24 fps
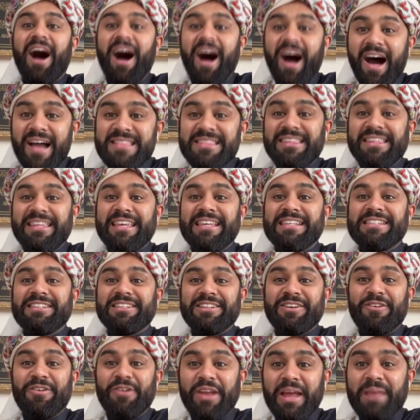heart is a
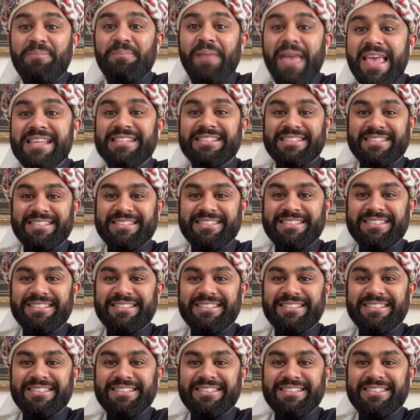correct place.